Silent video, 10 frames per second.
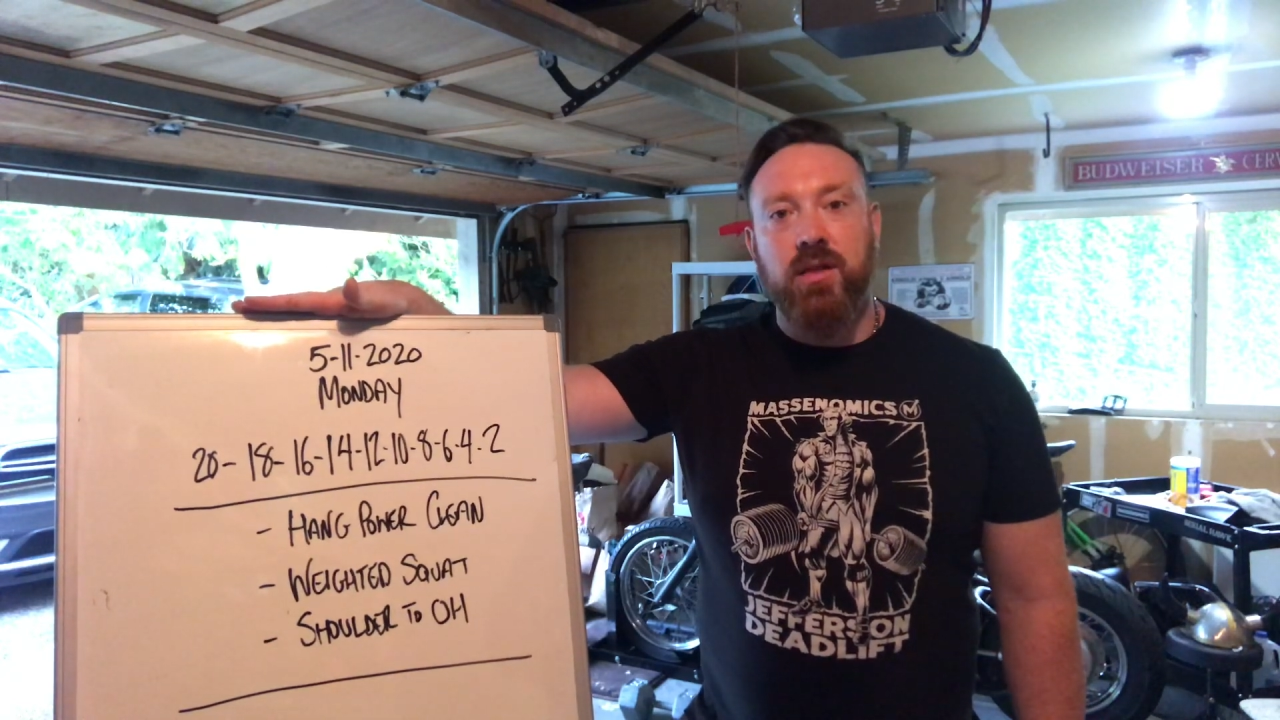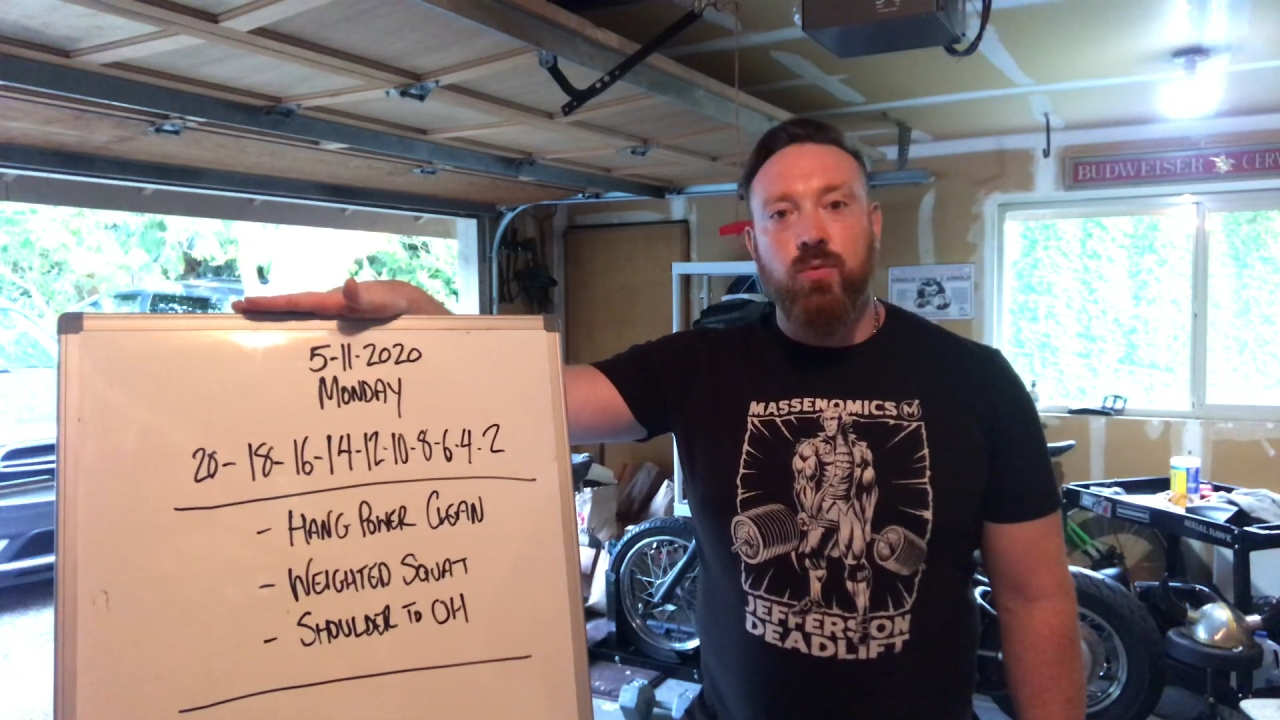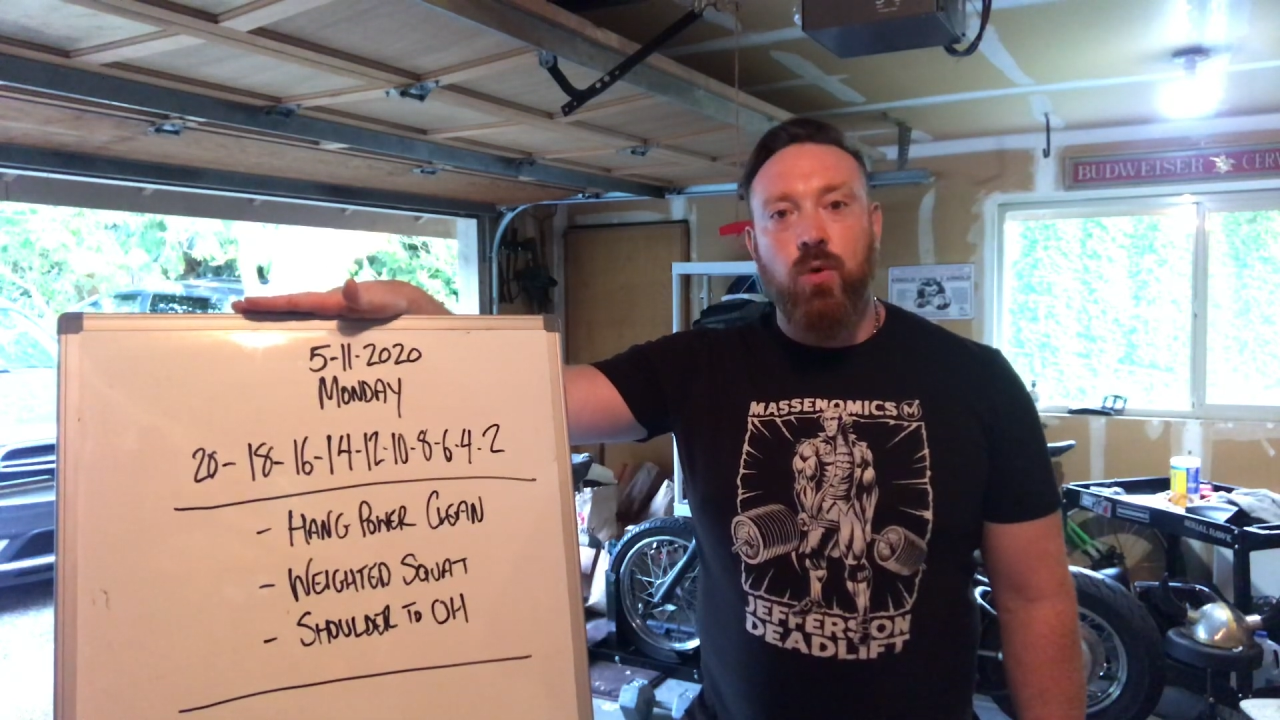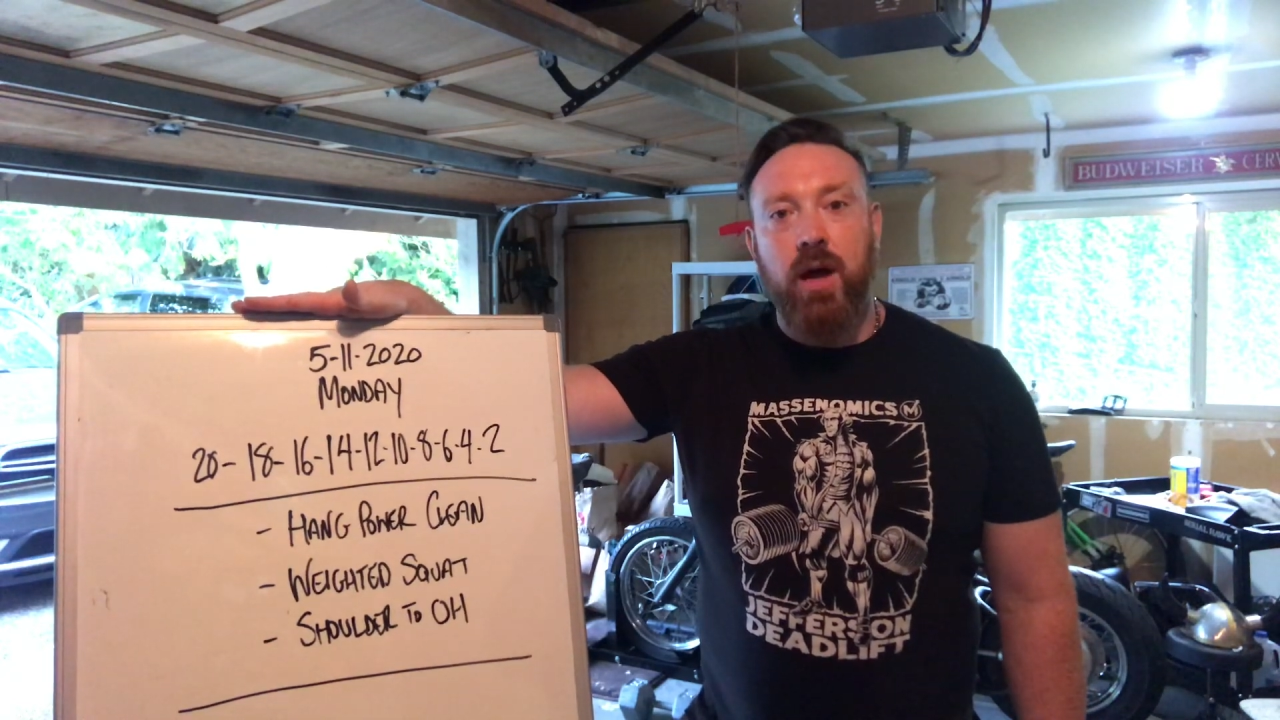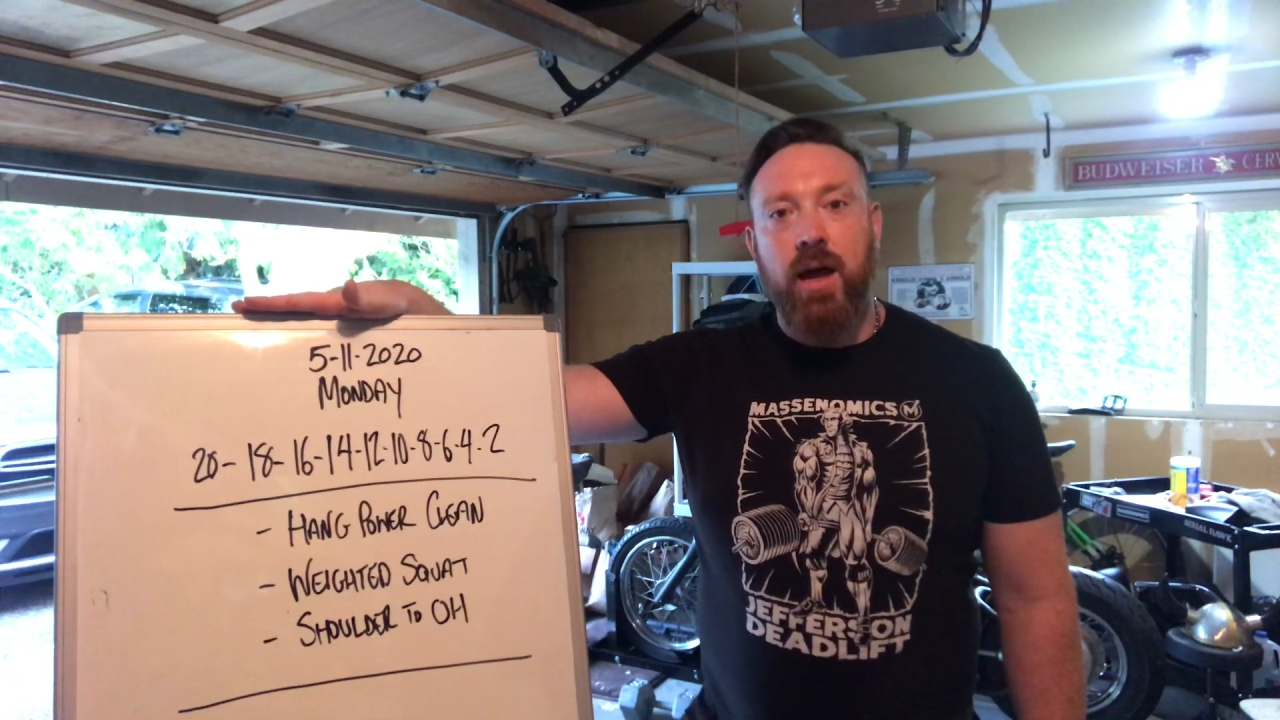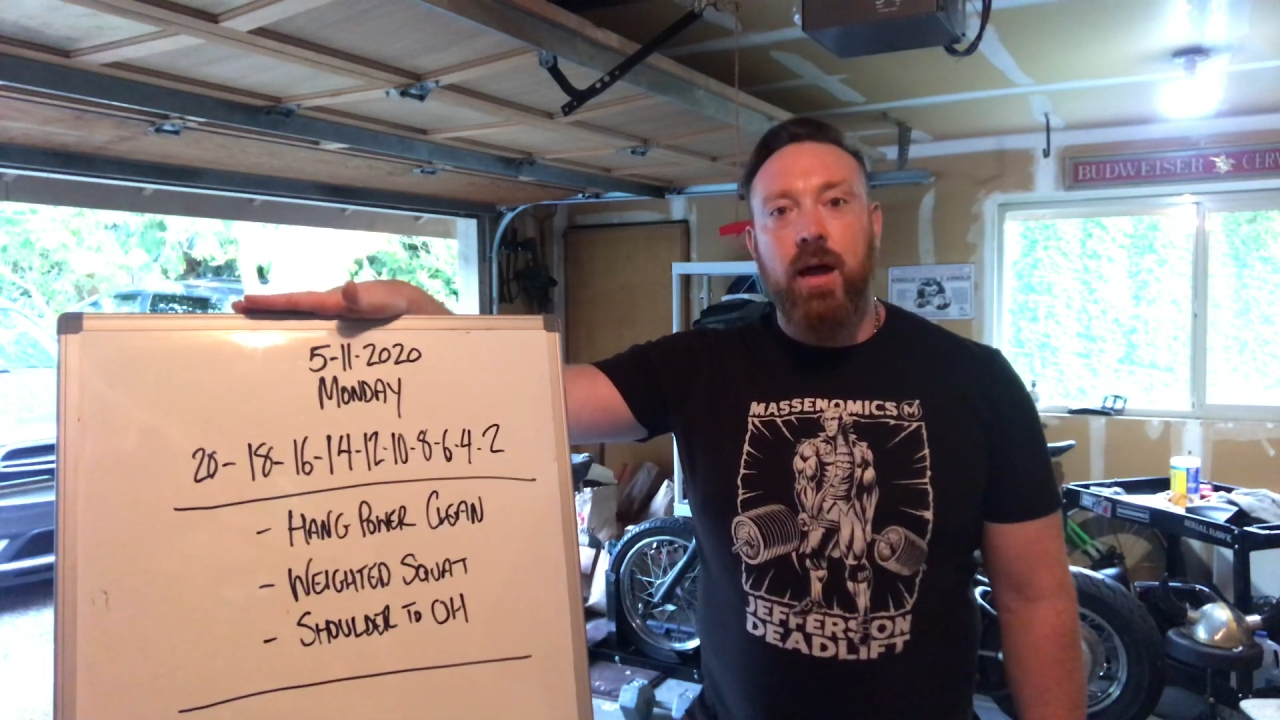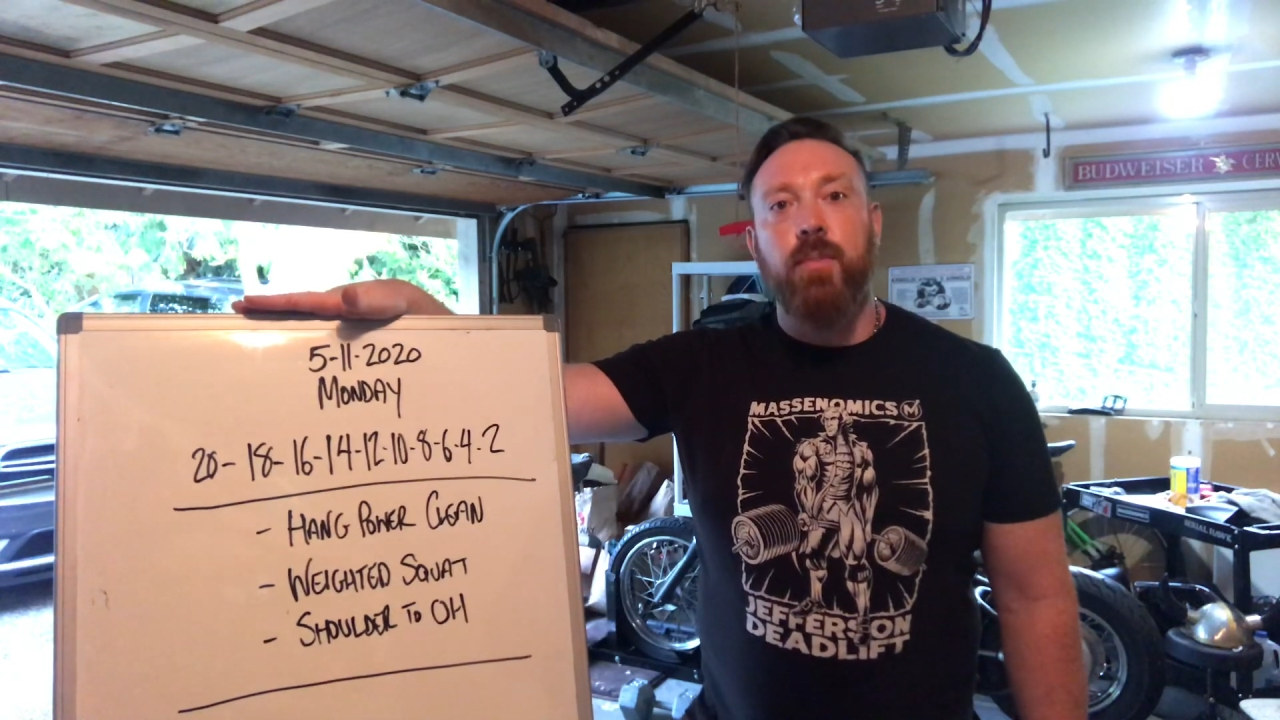its way